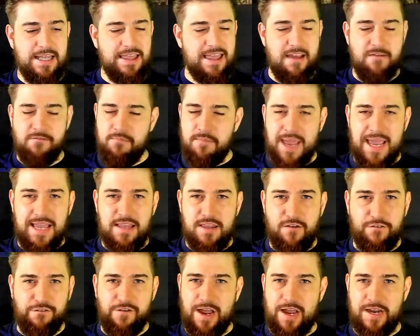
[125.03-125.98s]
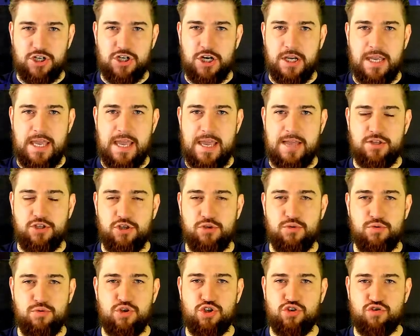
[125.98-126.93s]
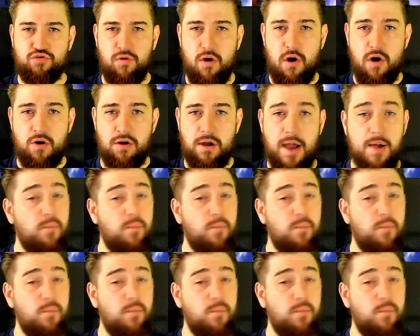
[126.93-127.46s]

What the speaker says: they've made the faction gear too strong,